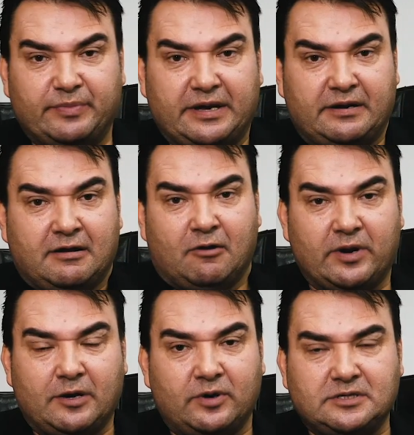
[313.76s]
man.
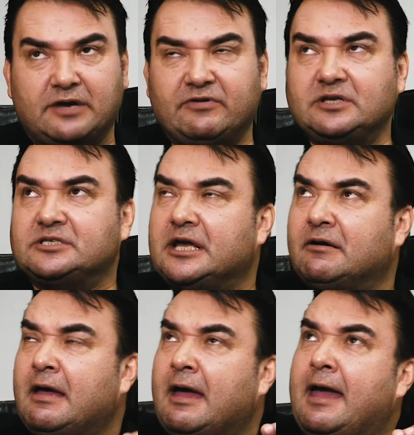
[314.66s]
Wonder where David is now.
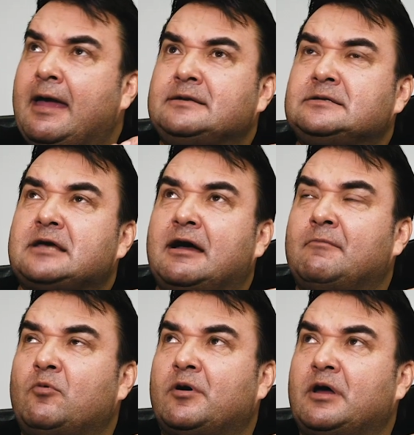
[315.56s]
And
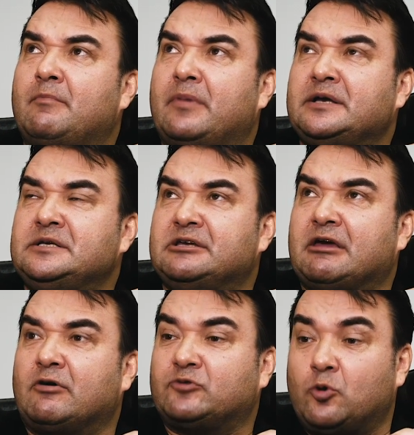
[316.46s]
what amazing!
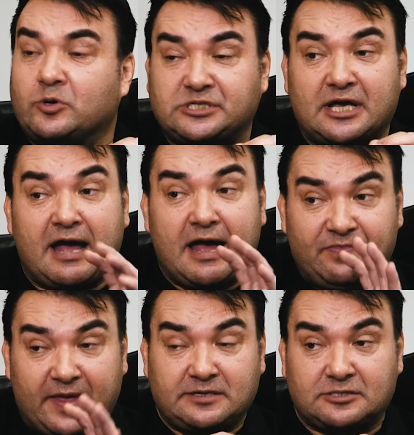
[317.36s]
And of course, at
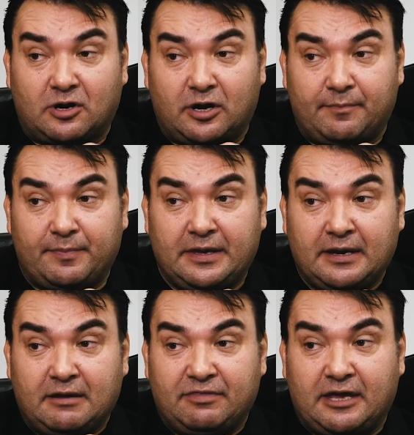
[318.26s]
that time,
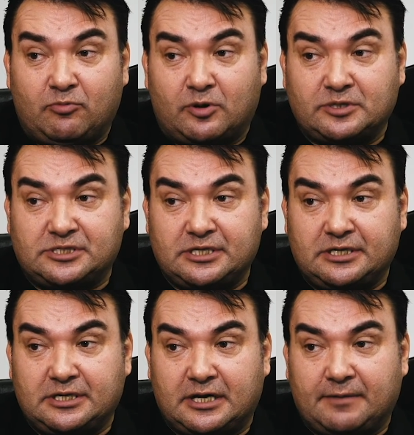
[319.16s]
there was
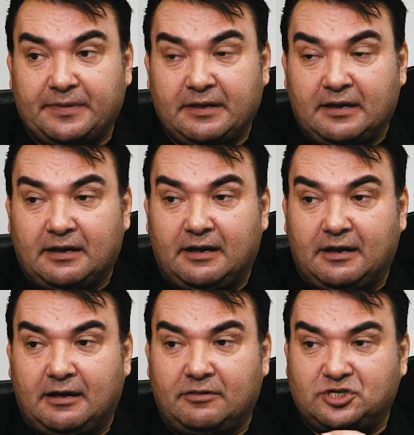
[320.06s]
the
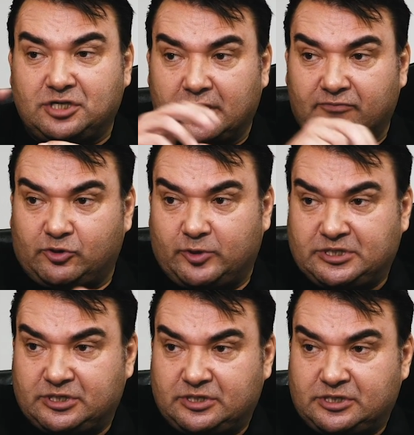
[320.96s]
shit
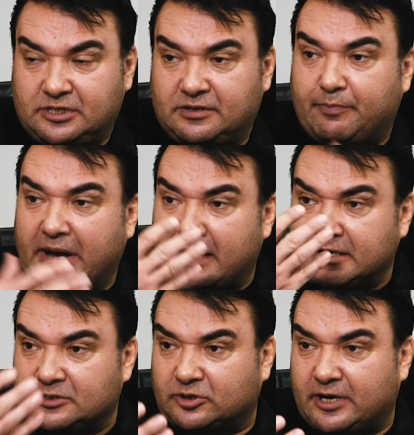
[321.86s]
influences, the
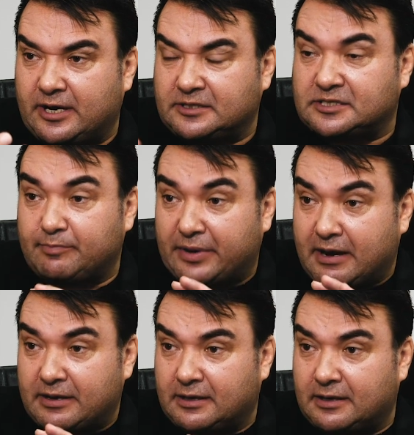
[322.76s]
party drugs, the
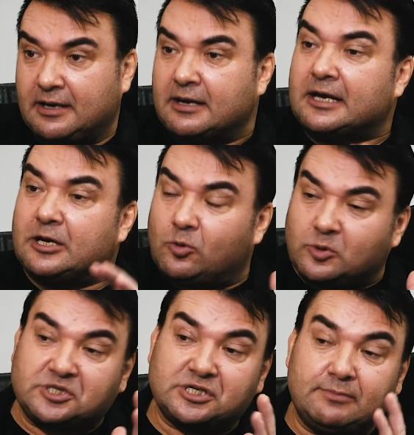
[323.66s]
partying. It all
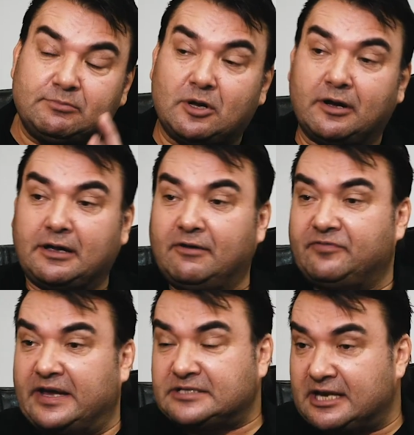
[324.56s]
seemed like
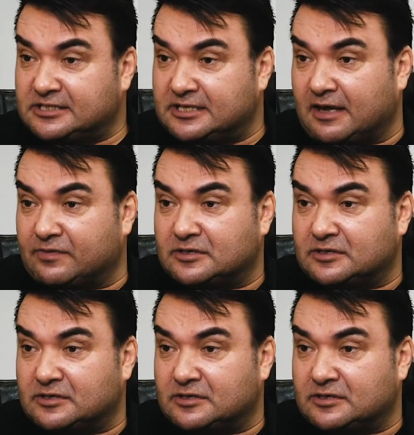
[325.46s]
fantastic at the